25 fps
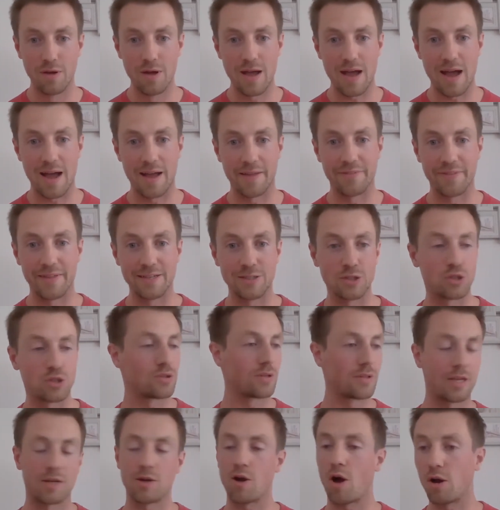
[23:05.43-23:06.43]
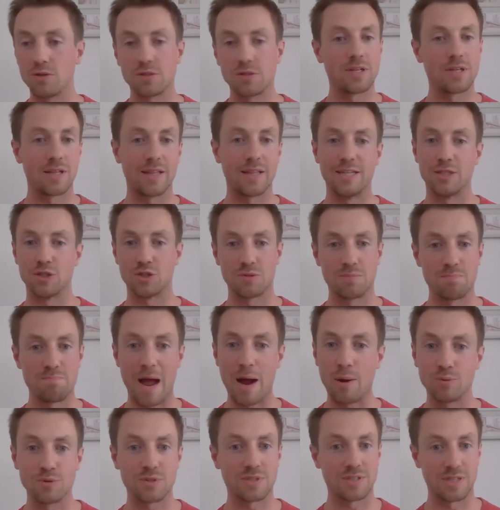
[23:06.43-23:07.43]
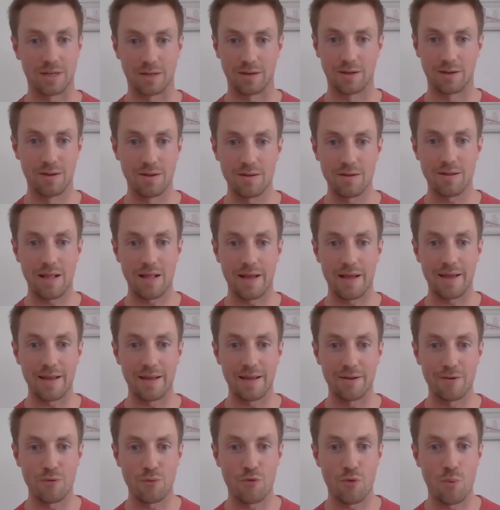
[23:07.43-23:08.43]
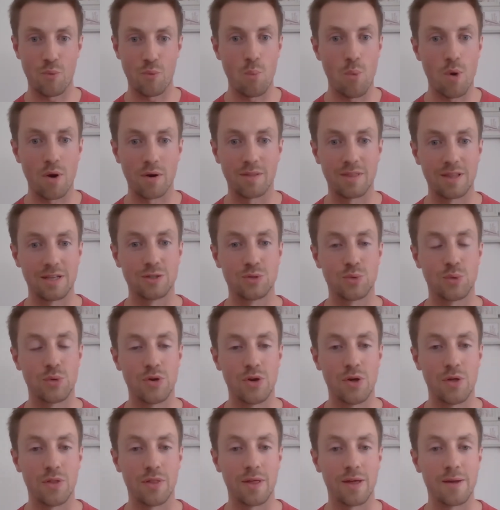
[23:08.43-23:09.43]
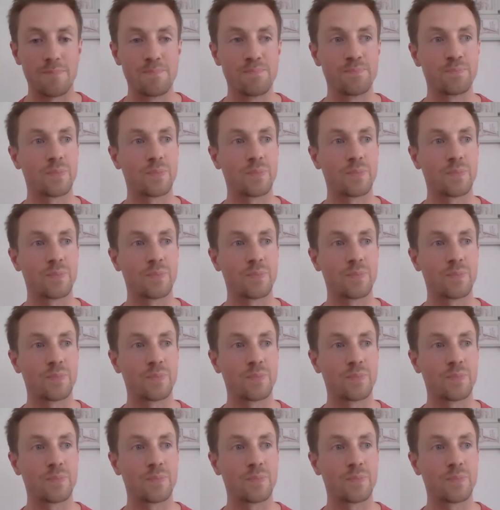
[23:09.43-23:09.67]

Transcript: and they're constantly just bouncing like from one thing to another.